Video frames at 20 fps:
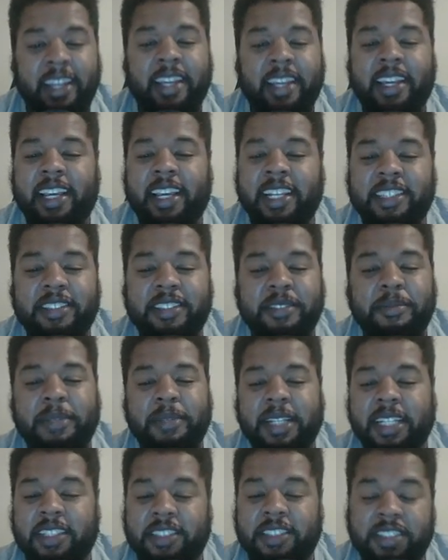He should
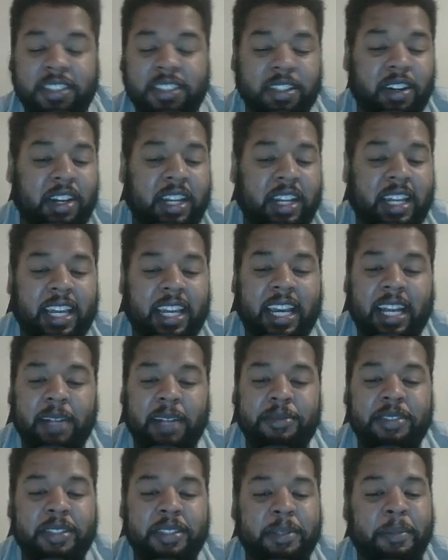be in the starting lineup.
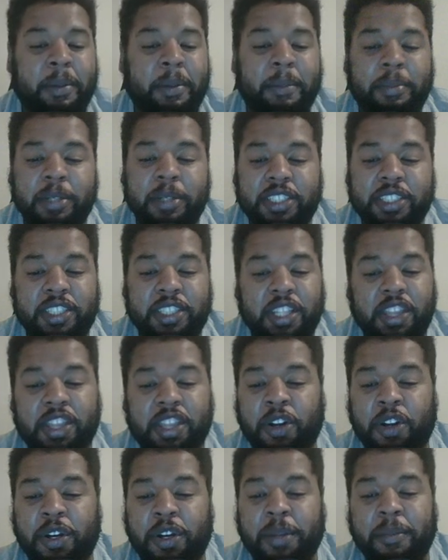Should be pushing
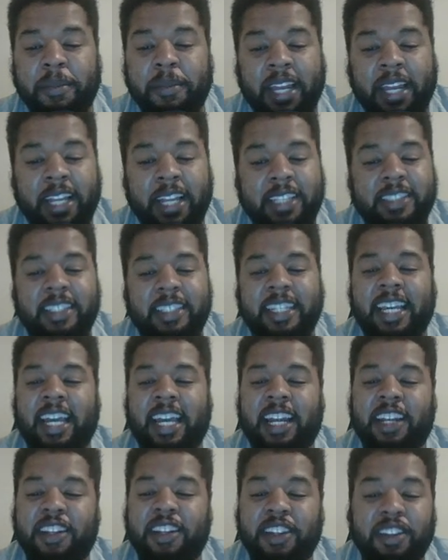30 minutes. He got
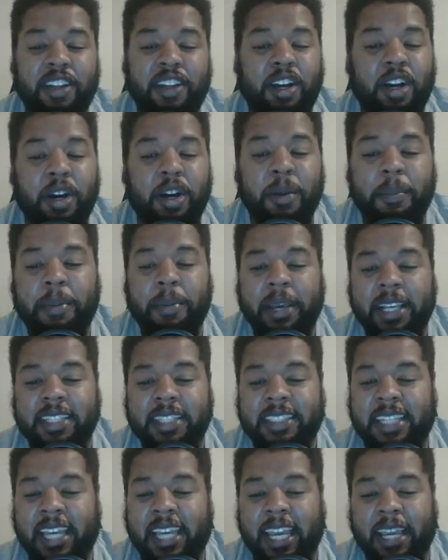another
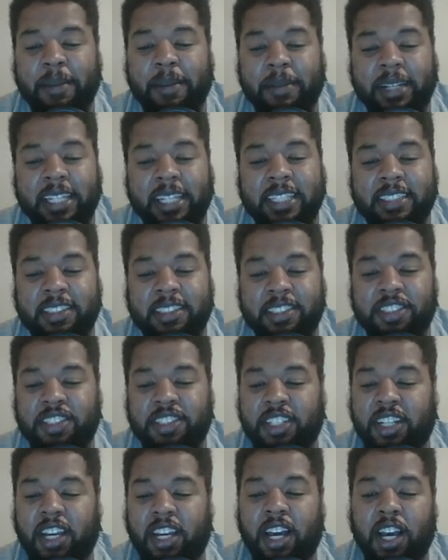up-paced game against the
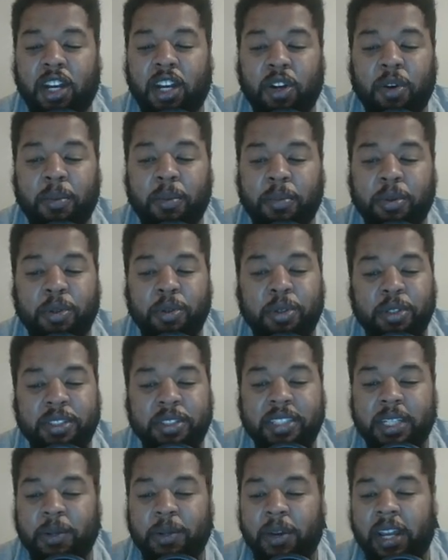Chicago Bulls
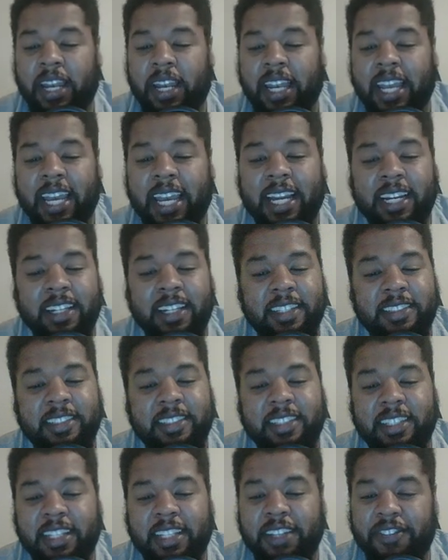here with a lackluster
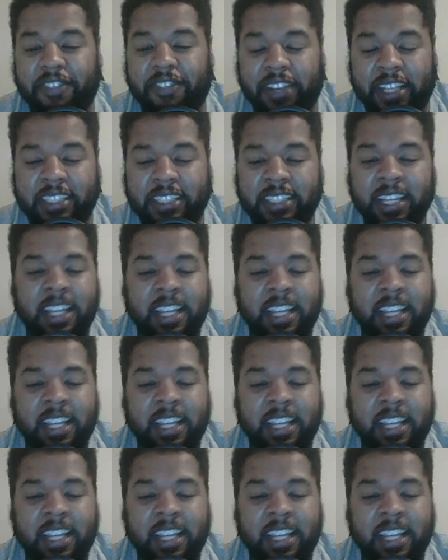defense.